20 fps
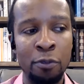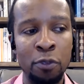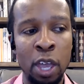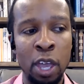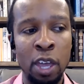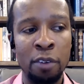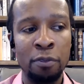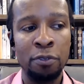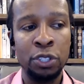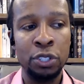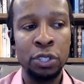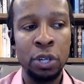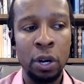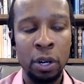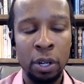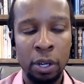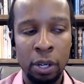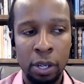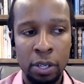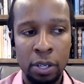if and if
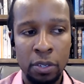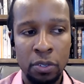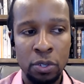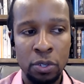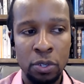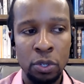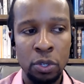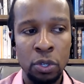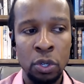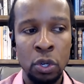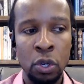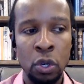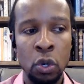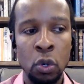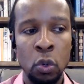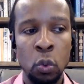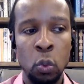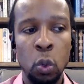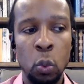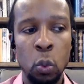journalists
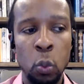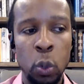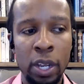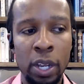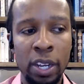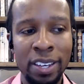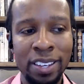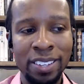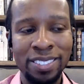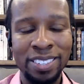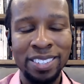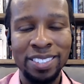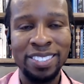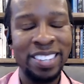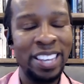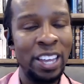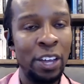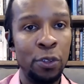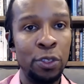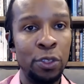were willing to
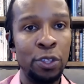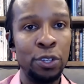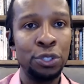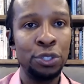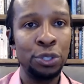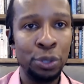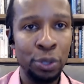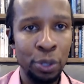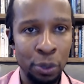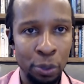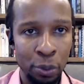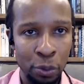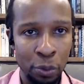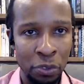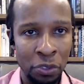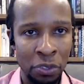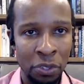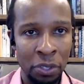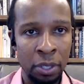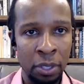tell the
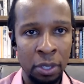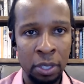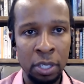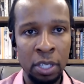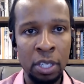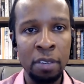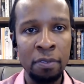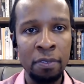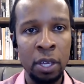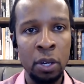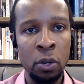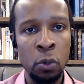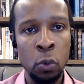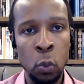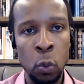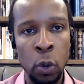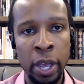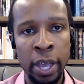truth, even